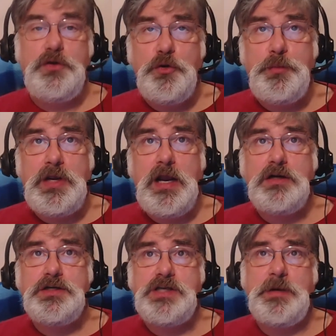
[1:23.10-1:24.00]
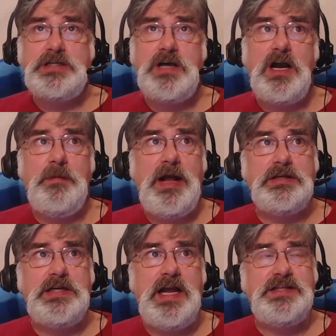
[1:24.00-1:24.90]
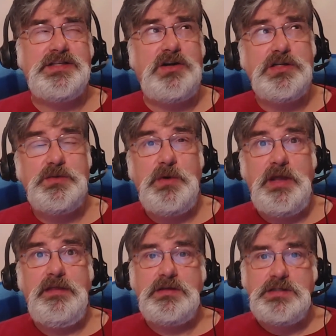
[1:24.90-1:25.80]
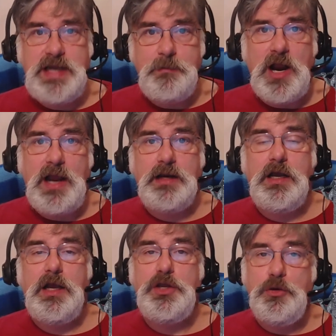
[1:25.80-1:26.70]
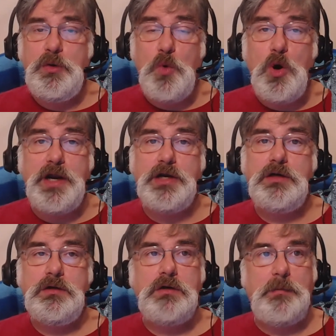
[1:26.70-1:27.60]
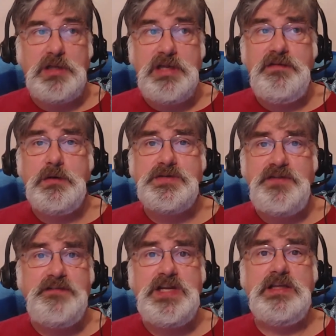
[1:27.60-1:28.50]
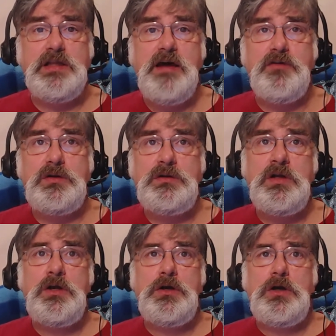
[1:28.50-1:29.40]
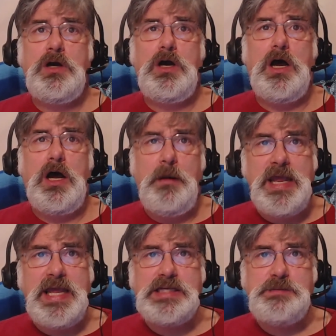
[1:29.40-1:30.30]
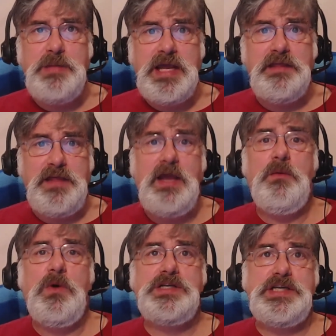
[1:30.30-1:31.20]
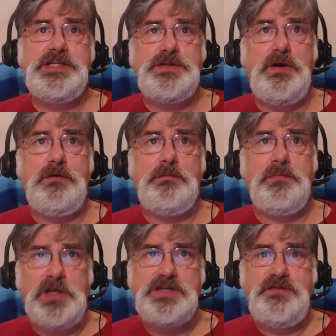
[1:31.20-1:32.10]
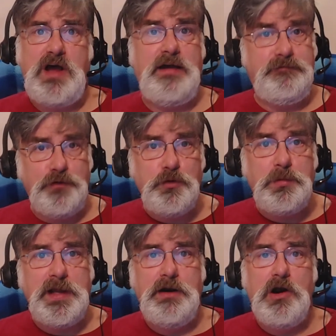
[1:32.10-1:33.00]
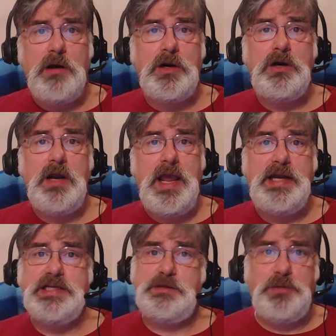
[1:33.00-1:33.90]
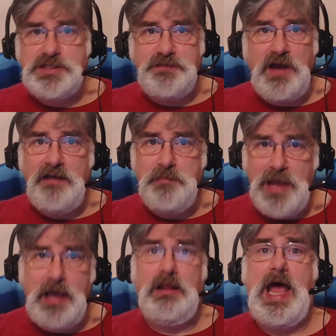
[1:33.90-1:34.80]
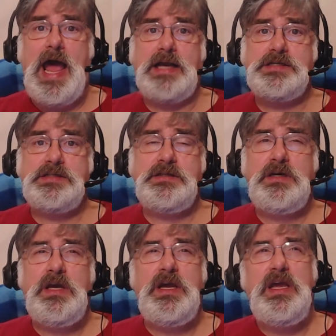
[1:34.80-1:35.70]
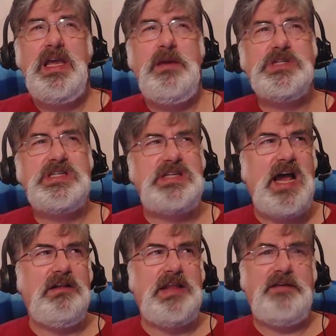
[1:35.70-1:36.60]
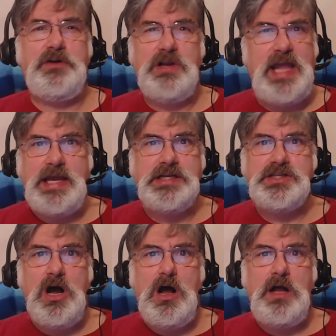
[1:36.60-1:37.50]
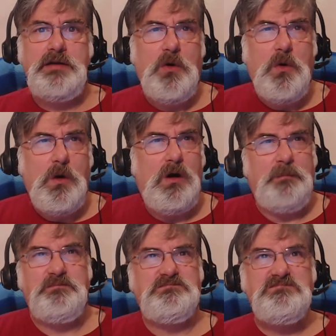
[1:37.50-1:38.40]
The group of characters I'm going to talk about tonight starts with Tamarack, a human warrior. I believe he was 15th level. His big thing was his +5 full plate armor and his +5 battle axe. He was styled after Genghis Khan or